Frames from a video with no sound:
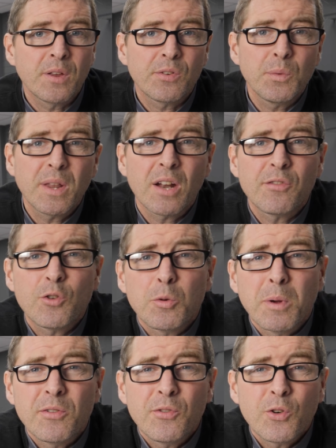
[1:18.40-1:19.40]
So in that four
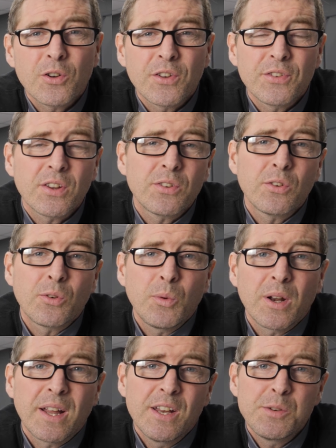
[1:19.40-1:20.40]
by four, the six hundred
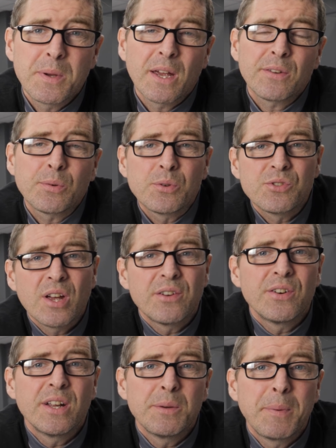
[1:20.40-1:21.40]
watt H P S would
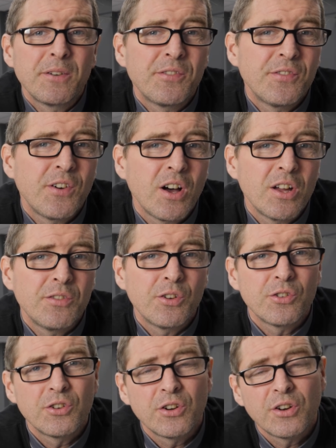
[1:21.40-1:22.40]
generate about five
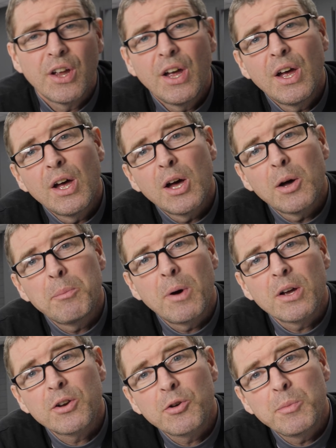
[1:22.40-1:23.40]
hundred
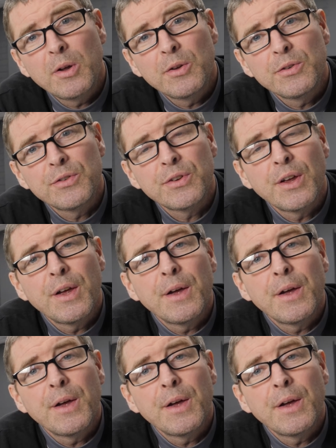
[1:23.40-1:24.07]
micromoles